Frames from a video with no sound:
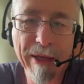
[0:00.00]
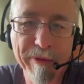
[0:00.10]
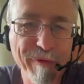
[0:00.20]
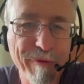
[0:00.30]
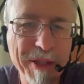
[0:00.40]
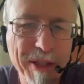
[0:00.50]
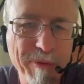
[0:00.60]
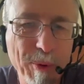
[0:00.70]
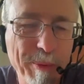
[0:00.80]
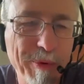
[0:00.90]

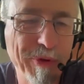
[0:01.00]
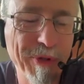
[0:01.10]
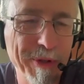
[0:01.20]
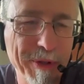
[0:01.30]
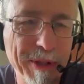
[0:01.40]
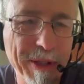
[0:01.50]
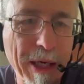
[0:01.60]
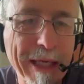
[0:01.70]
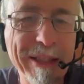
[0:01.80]
festivals, and it's